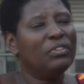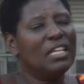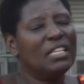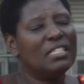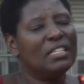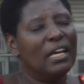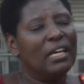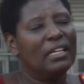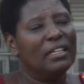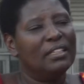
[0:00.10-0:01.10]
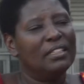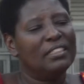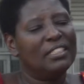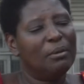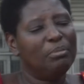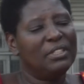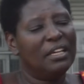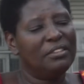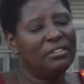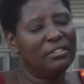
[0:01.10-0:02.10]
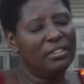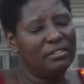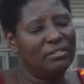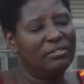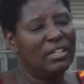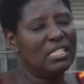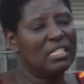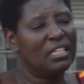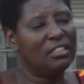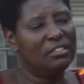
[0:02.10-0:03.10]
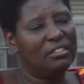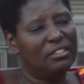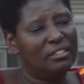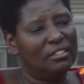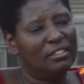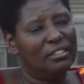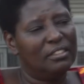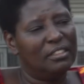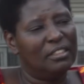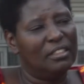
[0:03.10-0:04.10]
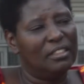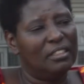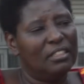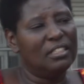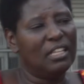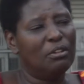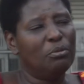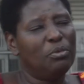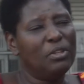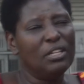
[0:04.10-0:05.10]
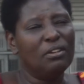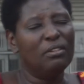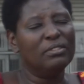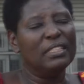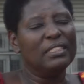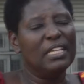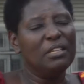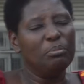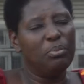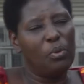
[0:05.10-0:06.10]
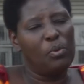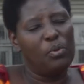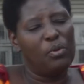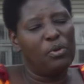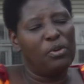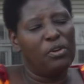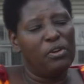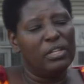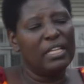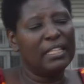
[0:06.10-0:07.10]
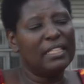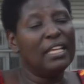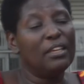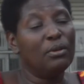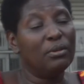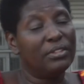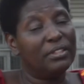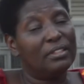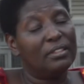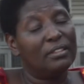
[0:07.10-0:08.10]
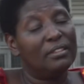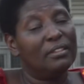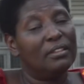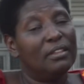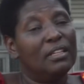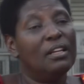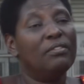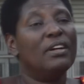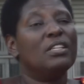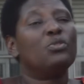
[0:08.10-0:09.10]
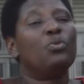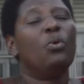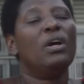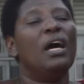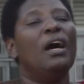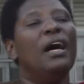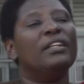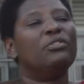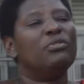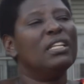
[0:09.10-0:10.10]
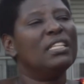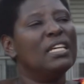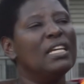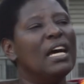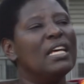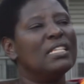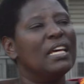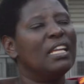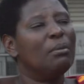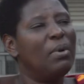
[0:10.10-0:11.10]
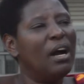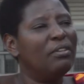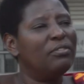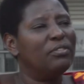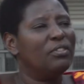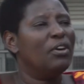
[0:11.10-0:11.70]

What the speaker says: Ezra, chapter 3, verse 8, in the rebuilding of the temple, that the youth, Levites, who were at 20 years and above,